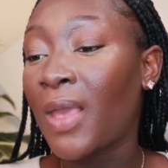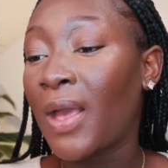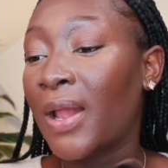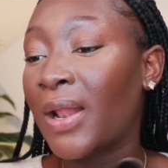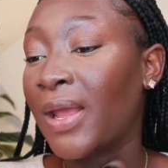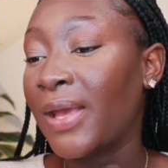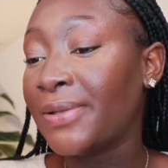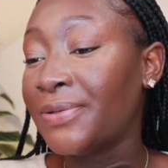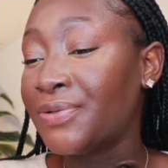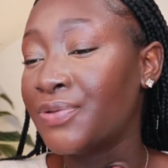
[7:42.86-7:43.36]
I
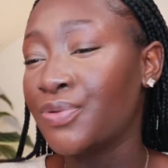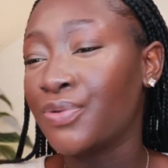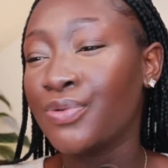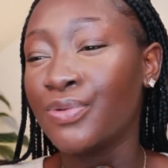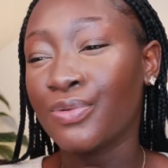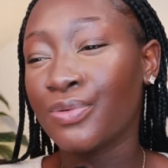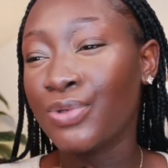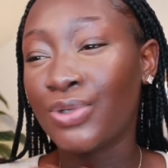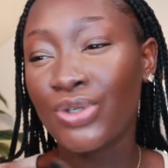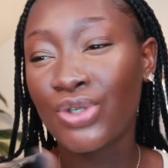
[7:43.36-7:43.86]
like
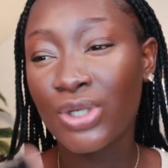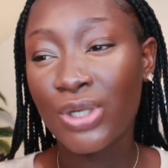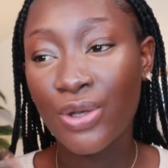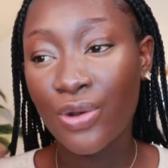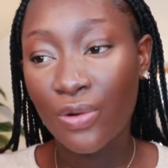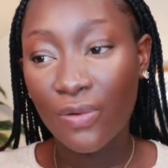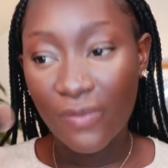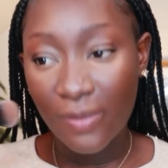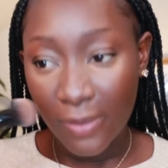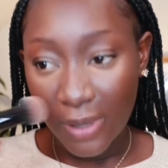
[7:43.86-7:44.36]
to usually
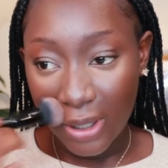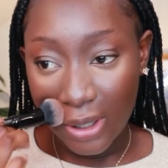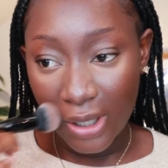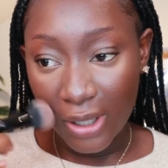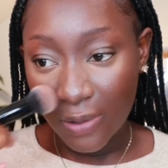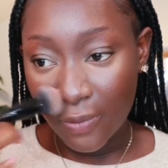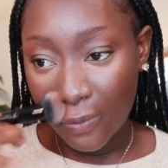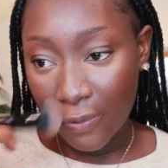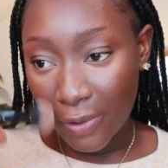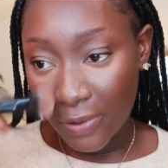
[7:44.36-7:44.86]
go over my
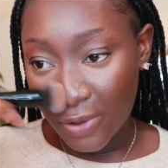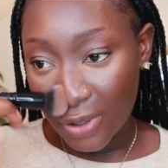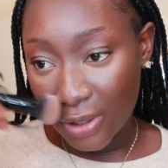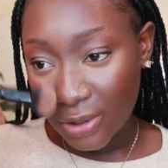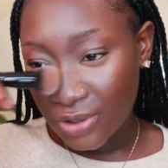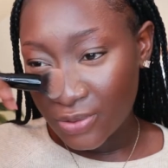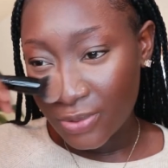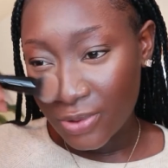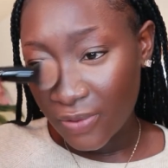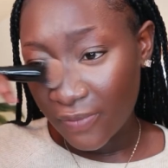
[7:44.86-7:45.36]
neck with a
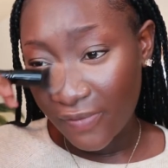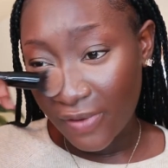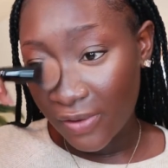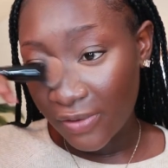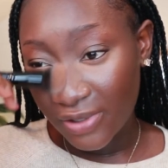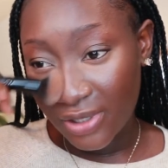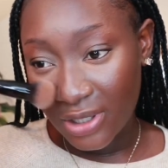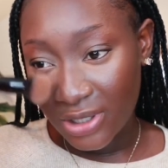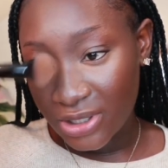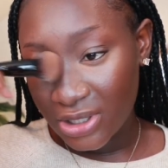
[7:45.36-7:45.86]
little bit of
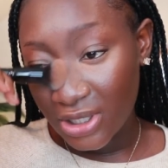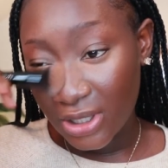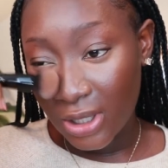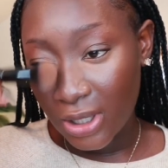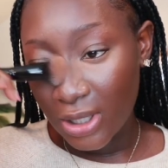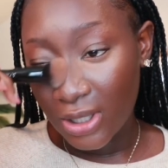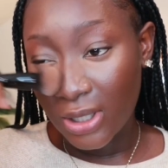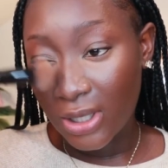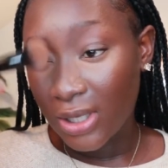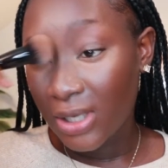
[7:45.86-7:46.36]
foundation
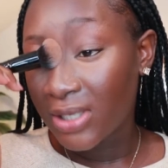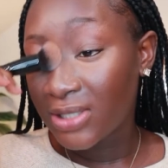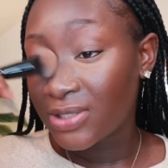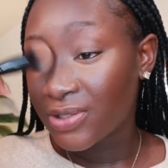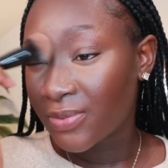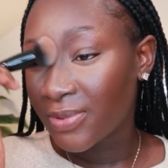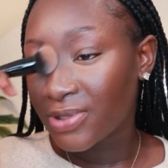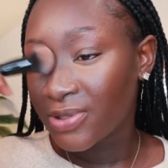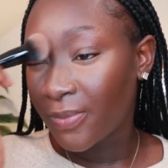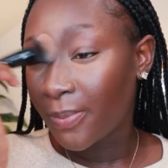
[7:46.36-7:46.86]
and a
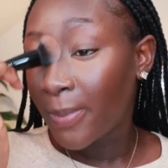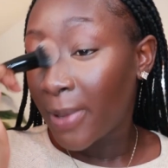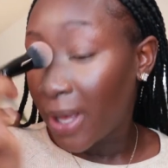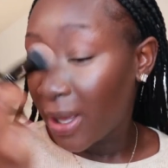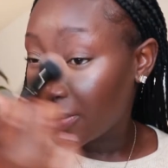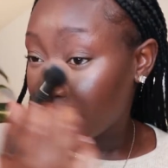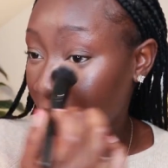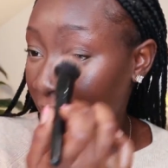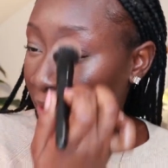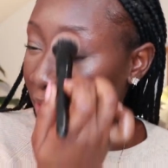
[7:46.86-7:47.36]
little bit of
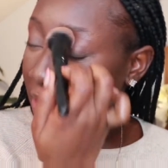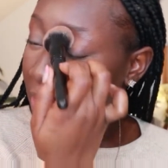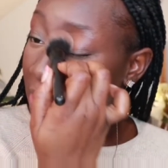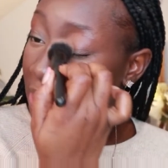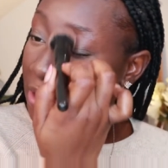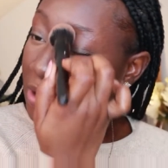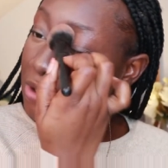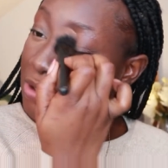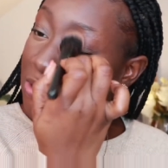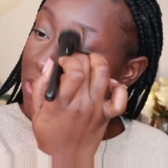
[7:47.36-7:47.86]
powder
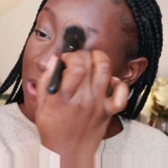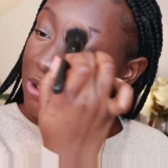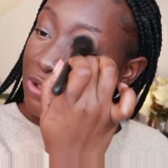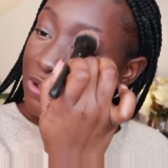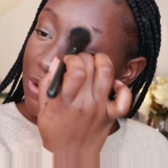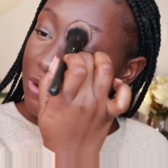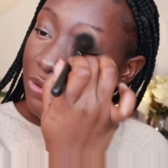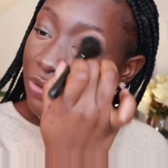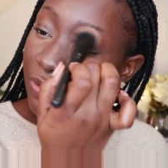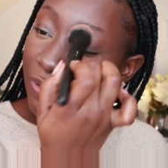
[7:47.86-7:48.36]

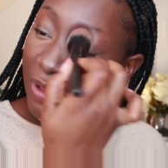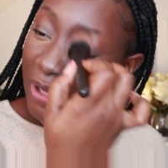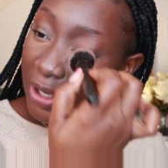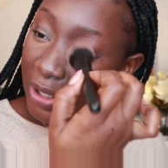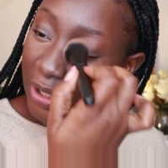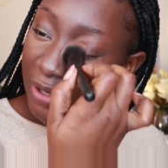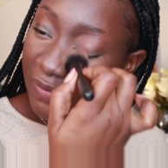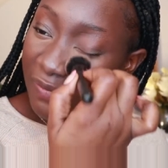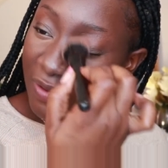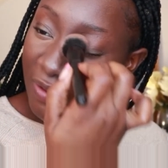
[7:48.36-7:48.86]
just so
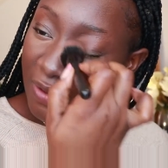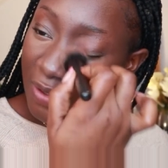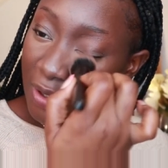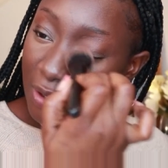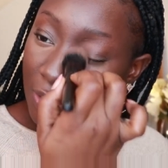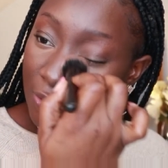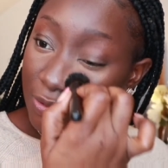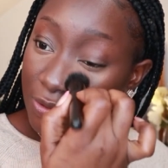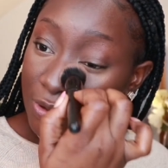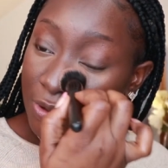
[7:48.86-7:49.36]
that everything
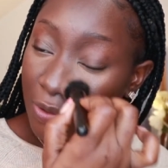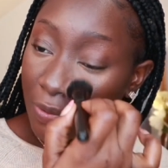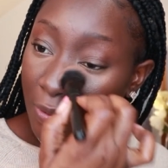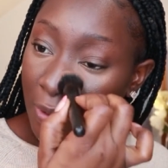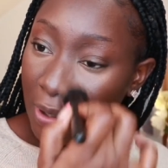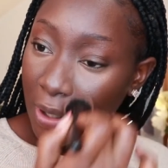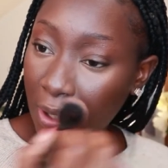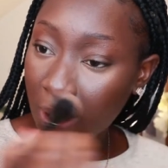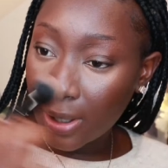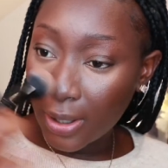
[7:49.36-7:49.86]
looks
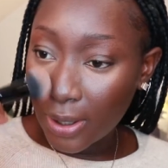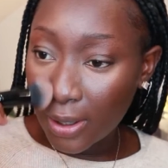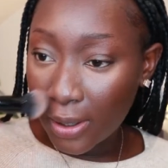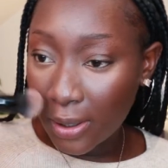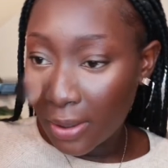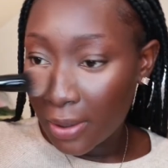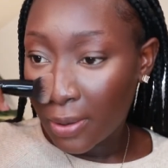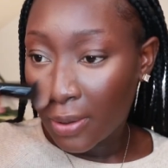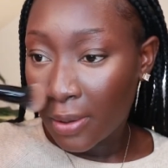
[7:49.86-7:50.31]
okay.